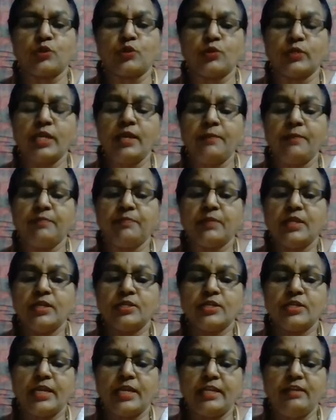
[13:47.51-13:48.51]
Okay,
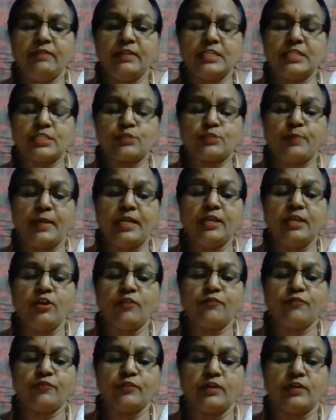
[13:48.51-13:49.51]
anyway the spelling
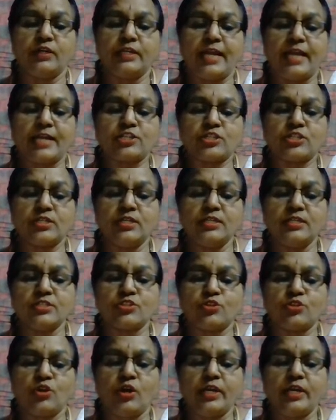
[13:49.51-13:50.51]
of national
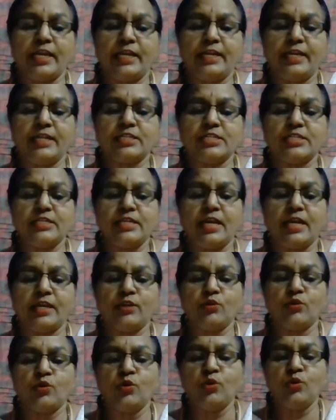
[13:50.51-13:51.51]
is wrong,
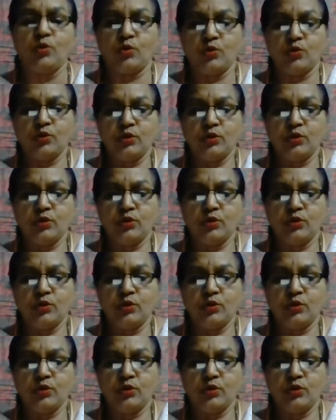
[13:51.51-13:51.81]
NATIONAL.